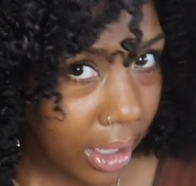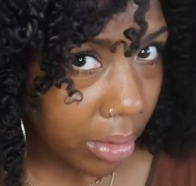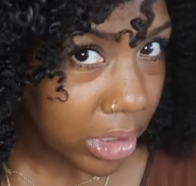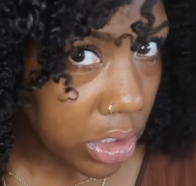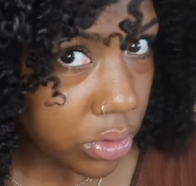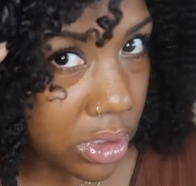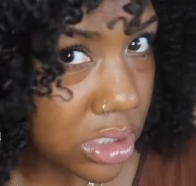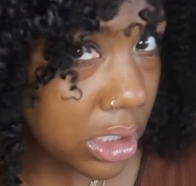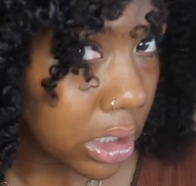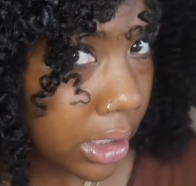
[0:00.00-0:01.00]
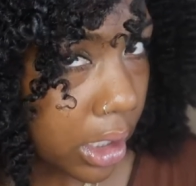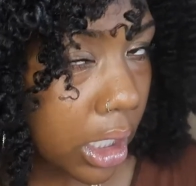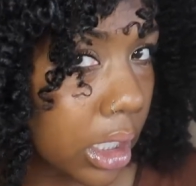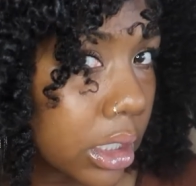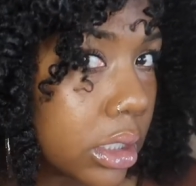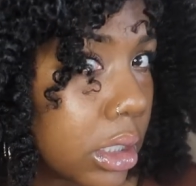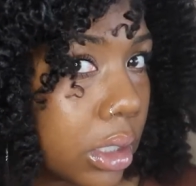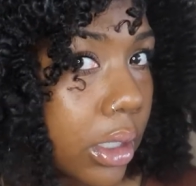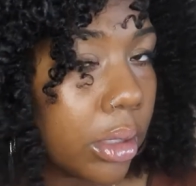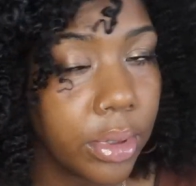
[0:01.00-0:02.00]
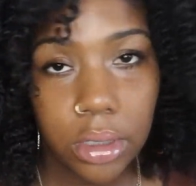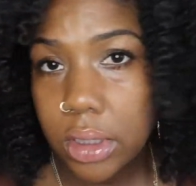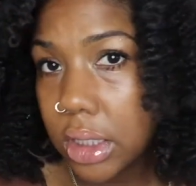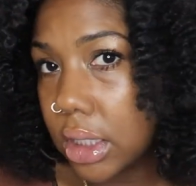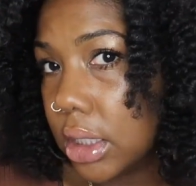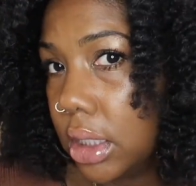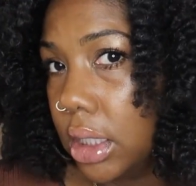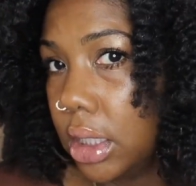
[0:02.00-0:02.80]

I mean, as you can see, look at her. Okay, period.